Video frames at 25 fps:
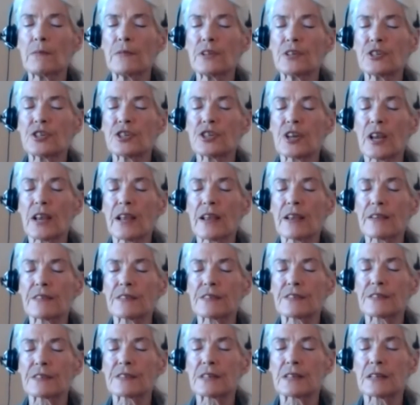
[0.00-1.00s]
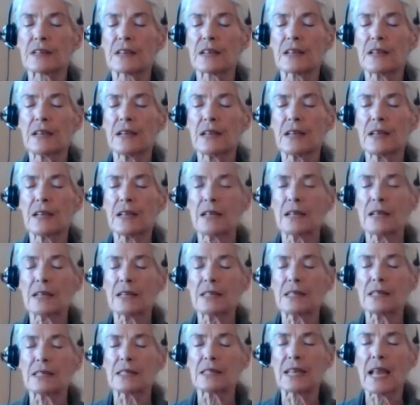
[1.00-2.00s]
the chest
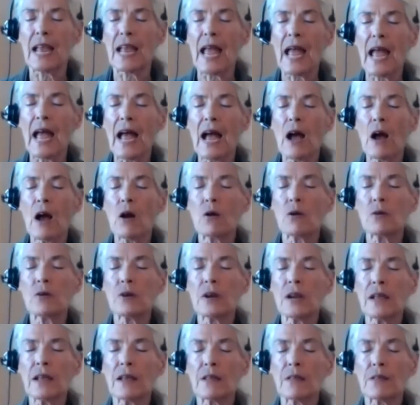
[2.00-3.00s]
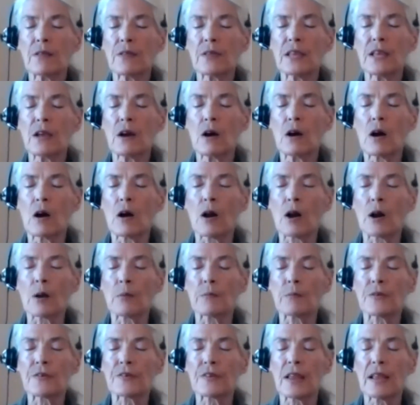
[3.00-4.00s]
down the
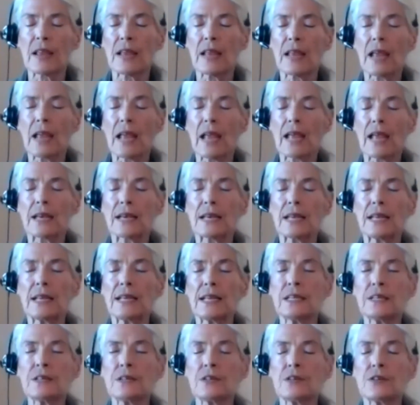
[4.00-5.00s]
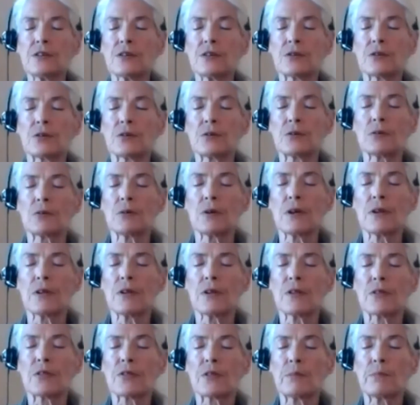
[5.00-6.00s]
arms and into
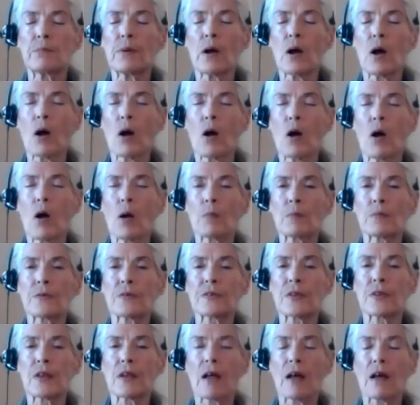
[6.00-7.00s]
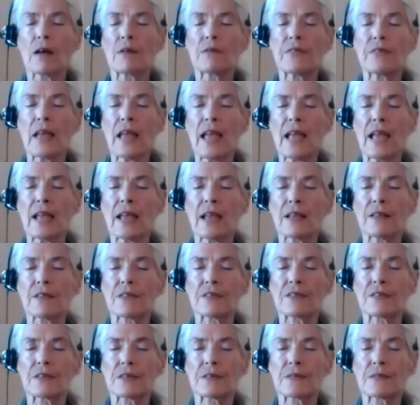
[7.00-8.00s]
the palms of the hands.